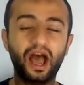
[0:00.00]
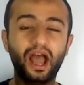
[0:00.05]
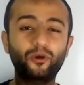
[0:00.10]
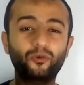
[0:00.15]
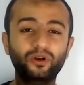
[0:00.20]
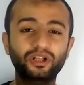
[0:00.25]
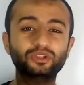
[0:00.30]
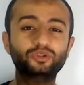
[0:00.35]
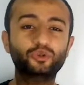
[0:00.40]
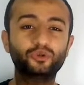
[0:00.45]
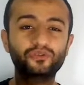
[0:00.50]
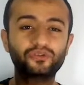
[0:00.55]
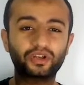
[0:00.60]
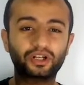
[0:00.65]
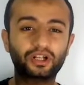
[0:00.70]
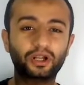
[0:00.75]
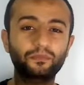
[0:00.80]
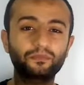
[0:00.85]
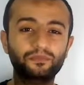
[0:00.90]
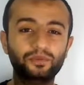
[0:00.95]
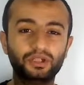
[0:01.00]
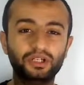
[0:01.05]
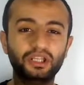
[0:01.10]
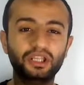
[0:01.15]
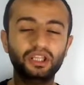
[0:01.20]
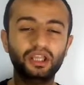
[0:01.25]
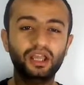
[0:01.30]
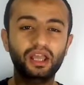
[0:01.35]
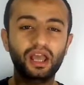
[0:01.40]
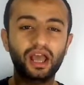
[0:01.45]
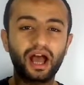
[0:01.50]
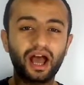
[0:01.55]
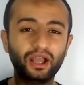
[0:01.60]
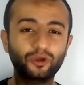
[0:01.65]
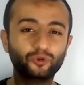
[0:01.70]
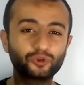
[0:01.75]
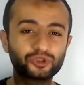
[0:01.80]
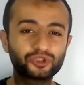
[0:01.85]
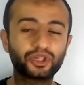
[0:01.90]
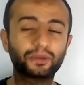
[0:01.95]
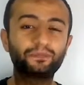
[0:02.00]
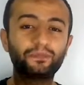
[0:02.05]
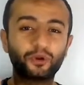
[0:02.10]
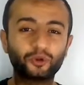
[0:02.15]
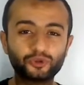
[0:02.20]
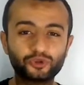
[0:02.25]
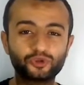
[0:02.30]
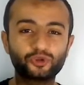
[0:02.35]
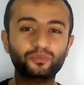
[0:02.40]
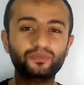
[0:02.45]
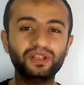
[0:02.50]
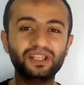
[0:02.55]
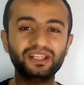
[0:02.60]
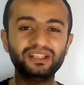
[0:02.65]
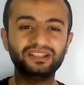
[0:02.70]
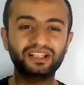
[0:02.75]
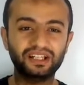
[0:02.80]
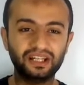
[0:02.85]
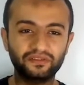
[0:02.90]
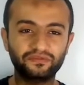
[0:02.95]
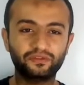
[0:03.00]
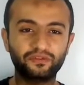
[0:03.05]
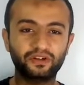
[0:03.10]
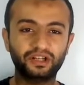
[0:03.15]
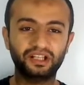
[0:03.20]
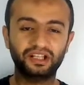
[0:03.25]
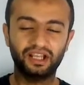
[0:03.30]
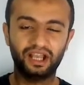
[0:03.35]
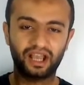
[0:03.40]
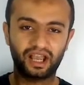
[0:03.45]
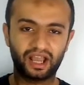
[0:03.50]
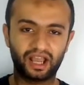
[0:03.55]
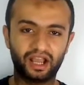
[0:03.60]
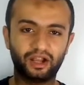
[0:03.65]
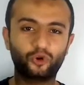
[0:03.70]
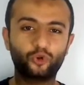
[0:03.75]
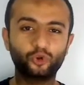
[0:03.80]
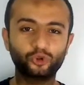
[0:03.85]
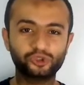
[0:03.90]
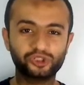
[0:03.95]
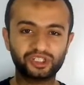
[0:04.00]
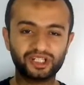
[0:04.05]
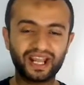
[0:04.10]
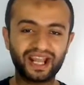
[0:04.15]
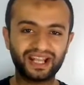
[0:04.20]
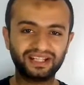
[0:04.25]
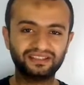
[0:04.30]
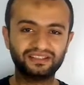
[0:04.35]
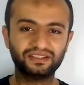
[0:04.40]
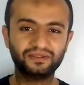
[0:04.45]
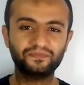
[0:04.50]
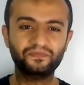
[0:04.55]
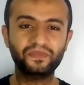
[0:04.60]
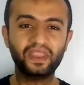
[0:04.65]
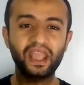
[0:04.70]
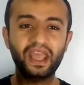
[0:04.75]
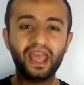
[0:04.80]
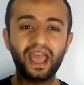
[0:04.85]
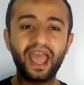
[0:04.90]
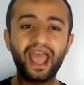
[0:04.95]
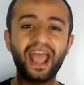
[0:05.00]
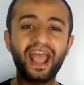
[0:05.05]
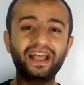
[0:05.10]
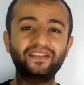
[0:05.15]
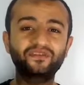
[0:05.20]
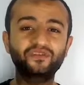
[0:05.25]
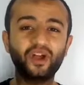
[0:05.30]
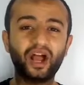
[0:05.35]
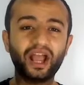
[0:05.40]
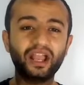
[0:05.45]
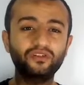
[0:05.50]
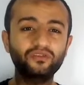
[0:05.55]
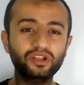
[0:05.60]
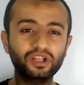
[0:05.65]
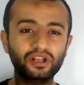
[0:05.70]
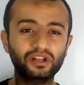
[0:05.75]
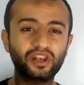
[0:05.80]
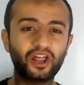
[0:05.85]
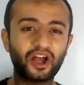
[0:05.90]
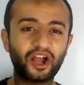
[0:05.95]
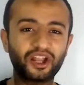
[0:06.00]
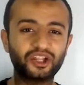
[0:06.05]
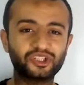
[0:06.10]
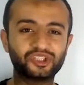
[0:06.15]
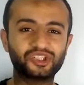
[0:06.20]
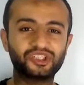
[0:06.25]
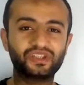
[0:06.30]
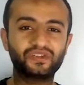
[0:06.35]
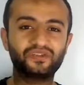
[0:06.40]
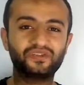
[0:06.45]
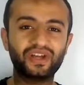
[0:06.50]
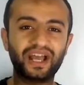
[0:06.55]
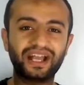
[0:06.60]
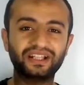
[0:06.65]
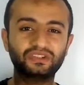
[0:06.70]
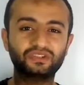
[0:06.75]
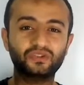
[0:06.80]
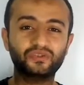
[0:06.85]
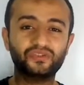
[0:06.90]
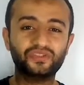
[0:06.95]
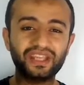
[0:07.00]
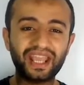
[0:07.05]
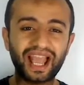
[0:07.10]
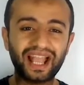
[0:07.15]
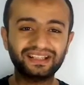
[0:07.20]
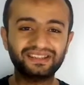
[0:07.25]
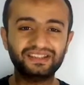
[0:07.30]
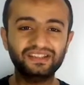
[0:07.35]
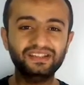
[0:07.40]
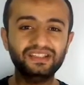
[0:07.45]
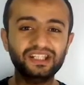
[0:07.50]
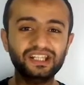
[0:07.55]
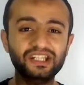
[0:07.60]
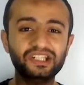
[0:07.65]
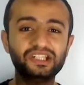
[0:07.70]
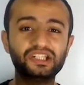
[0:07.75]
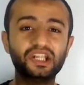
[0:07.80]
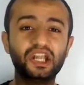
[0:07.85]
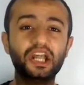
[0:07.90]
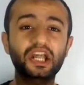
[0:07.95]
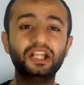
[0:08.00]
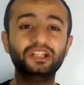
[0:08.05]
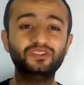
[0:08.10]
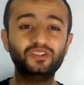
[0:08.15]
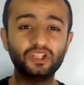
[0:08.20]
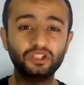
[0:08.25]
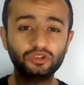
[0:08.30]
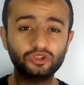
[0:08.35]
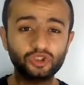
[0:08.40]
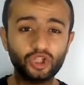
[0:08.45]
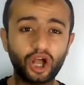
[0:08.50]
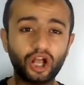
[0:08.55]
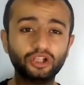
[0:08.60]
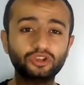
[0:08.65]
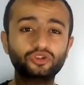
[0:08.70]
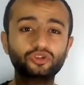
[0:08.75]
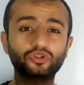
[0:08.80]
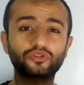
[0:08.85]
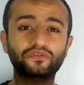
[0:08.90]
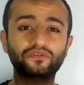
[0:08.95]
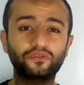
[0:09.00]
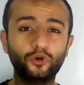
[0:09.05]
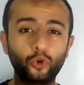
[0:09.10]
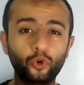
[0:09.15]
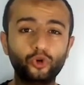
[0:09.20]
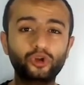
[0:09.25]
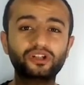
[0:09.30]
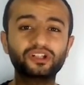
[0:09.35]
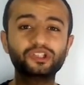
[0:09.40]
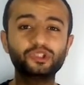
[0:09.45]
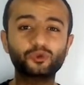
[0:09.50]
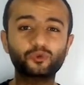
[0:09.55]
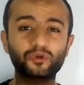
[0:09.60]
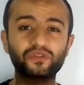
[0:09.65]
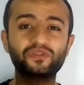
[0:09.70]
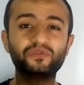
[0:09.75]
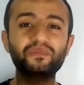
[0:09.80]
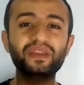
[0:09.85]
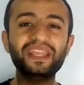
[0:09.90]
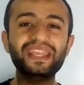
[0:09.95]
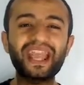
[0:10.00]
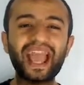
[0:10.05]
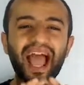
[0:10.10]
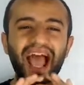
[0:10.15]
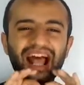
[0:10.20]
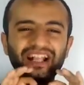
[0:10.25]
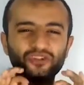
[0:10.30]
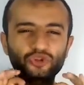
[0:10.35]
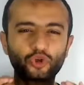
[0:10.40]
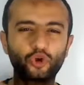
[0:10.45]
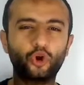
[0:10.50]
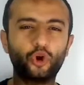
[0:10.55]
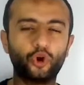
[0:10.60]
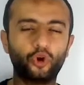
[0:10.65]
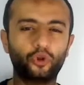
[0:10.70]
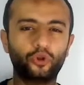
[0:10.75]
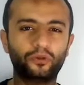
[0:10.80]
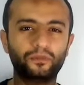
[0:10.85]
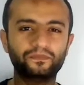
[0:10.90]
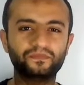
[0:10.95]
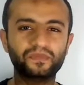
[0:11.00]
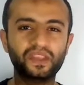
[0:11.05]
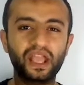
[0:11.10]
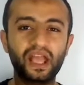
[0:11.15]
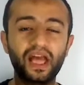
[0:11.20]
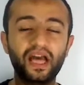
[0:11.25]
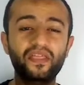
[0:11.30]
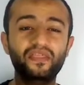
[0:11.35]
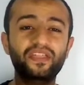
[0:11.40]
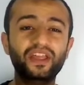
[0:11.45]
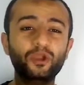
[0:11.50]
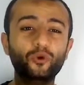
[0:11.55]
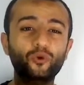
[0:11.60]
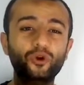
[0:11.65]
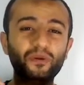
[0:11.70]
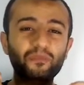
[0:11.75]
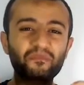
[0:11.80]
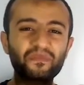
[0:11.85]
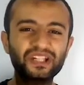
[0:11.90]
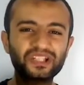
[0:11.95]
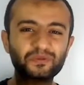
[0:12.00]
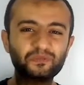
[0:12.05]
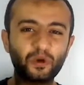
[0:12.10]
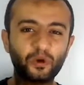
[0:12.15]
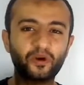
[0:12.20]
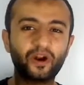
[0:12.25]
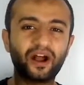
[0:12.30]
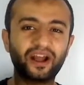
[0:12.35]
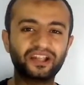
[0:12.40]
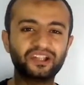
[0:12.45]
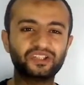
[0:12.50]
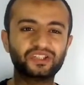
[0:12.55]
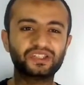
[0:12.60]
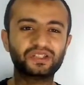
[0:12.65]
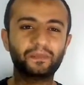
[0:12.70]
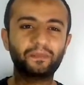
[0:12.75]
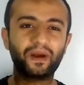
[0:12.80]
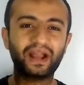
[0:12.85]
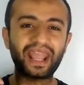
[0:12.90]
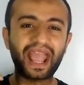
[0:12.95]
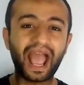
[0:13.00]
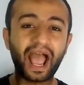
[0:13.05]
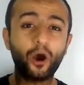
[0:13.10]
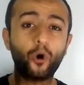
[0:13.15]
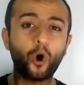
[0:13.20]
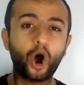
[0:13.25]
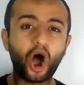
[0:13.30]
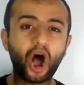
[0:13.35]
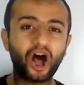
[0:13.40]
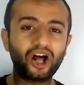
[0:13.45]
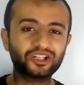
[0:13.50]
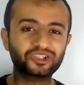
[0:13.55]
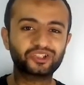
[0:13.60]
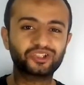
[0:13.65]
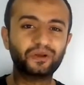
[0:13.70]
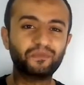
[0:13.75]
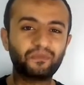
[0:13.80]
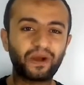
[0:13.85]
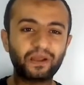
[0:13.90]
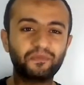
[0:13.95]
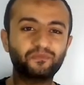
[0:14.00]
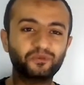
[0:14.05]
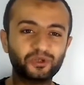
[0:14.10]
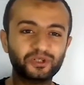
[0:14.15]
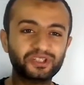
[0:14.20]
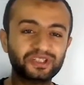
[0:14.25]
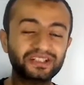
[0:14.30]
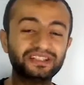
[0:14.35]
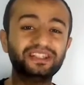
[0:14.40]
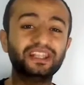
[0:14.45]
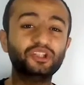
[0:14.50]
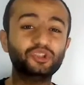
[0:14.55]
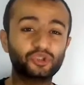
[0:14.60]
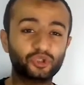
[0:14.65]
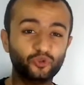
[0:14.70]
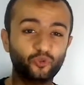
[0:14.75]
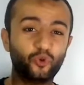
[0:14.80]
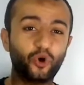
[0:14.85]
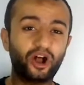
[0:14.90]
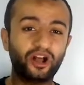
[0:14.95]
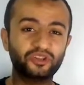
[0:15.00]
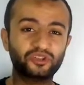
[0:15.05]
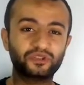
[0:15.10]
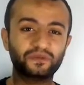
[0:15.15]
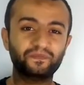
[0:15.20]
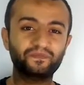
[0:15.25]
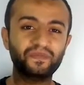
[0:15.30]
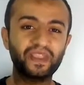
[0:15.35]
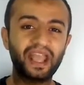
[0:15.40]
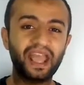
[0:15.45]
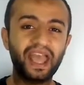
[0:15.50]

I went to the company I was supposed to be delivering a course at, and I realized that the attendees did not focus with me at all. They were mesmerized by how awesome my presentation was.